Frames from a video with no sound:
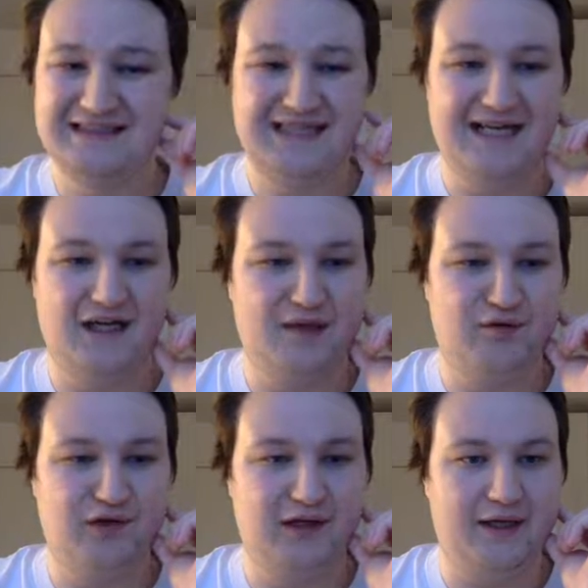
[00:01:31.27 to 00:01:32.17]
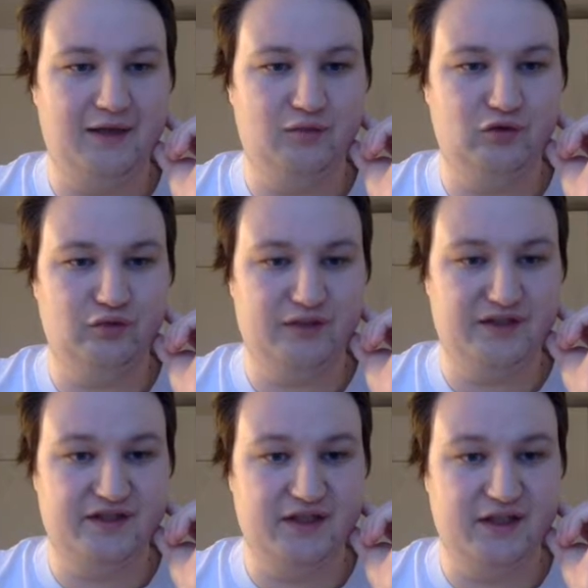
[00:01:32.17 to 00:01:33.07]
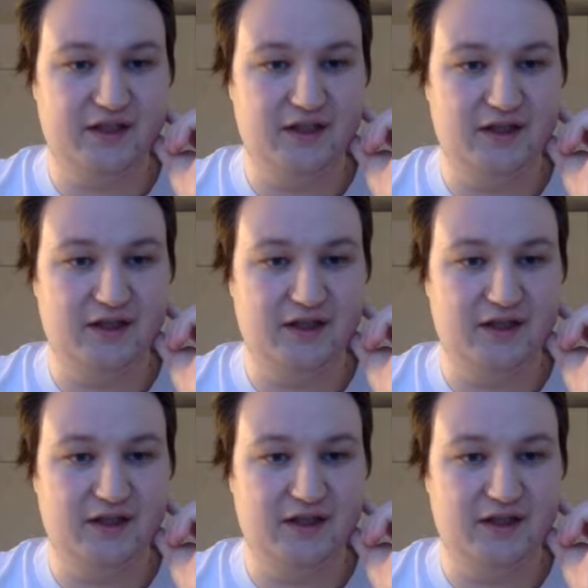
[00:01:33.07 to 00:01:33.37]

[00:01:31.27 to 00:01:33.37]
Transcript: I got to put El Rey del Mundo in C,